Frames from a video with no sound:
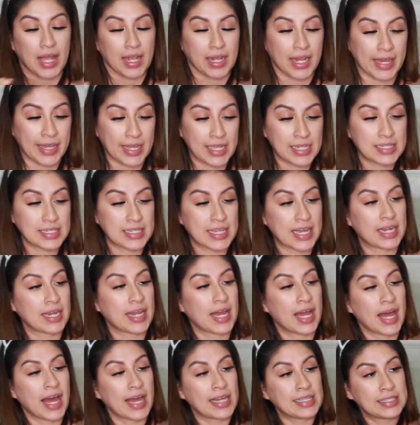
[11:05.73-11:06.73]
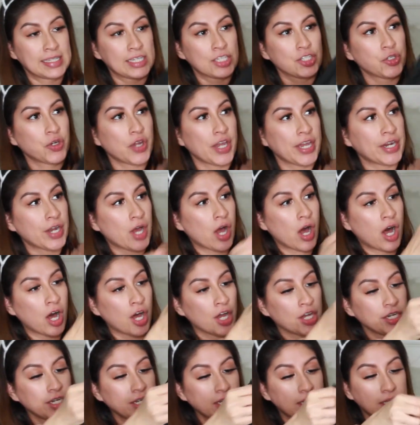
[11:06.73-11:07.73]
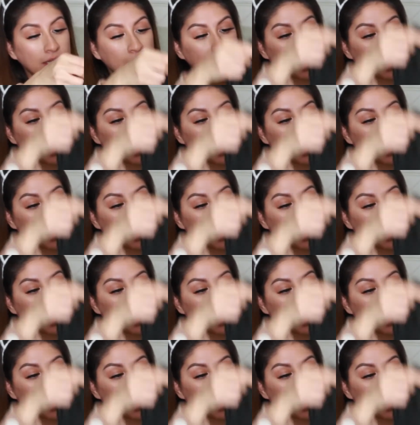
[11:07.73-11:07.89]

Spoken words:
Like I said, I did try it on.